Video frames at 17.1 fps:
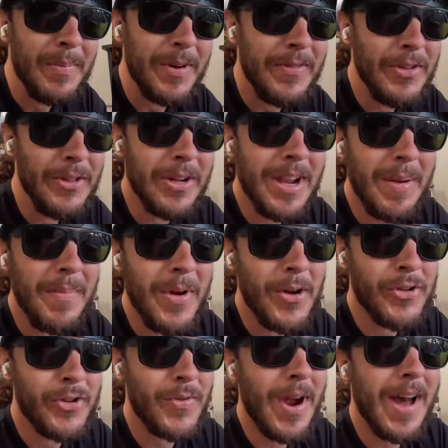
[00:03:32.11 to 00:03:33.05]
But if you look at
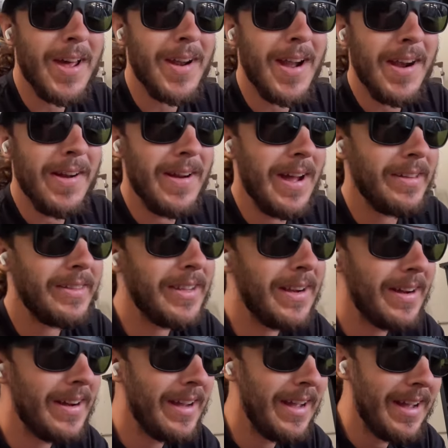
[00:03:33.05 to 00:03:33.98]
most wrought iron out
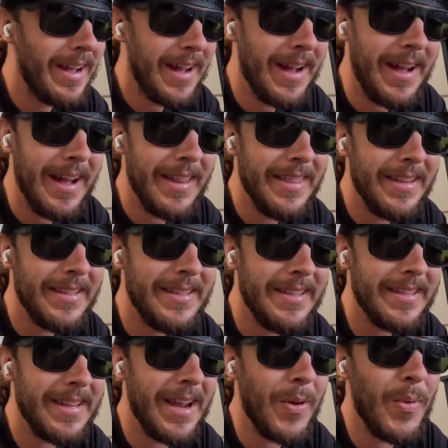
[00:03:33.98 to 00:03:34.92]
there, uh, this
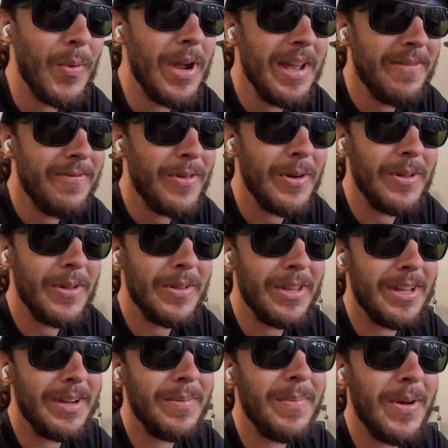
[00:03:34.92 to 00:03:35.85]
is like way further
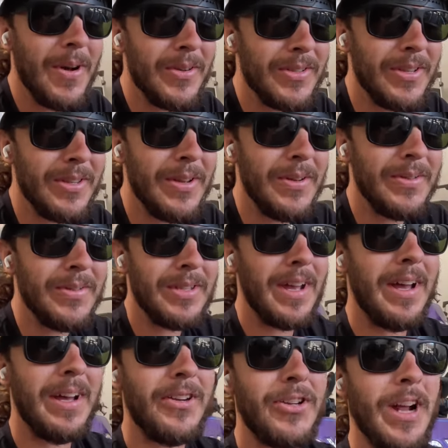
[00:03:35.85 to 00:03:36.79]
than most of those
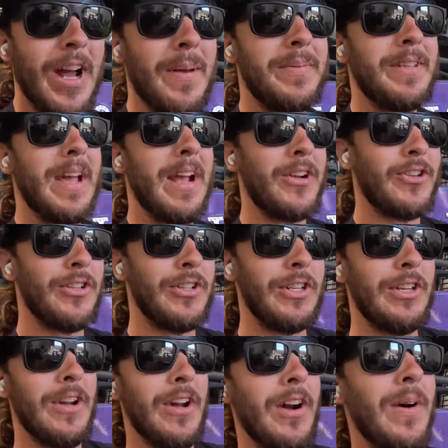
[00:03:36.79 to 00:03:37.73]
uh, shops
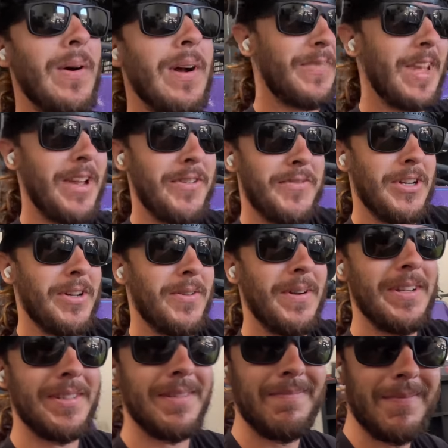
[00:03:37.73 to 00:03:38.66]
actually go. And for good
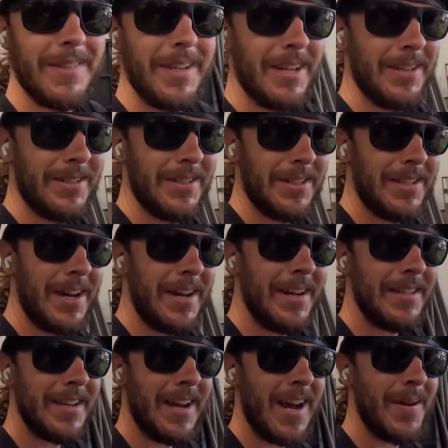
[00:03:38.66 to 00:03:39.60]
reason. There's a
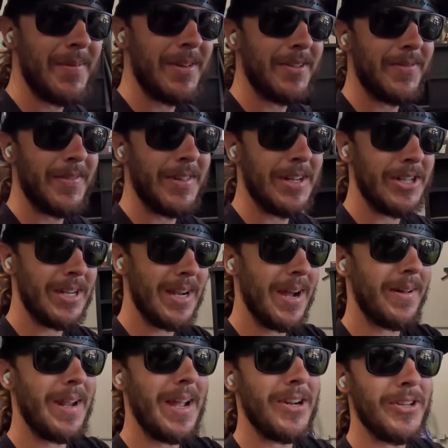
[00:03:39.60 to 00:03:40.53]
ton of time in finishing
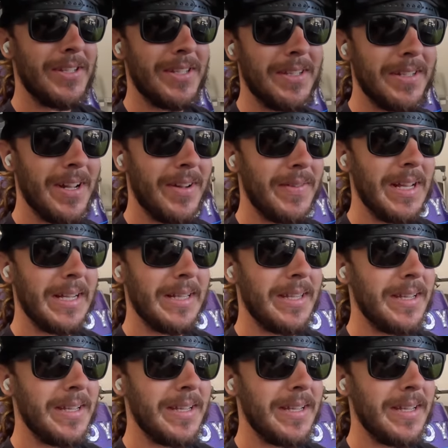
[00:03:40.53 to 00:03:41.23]
out edges and stuff like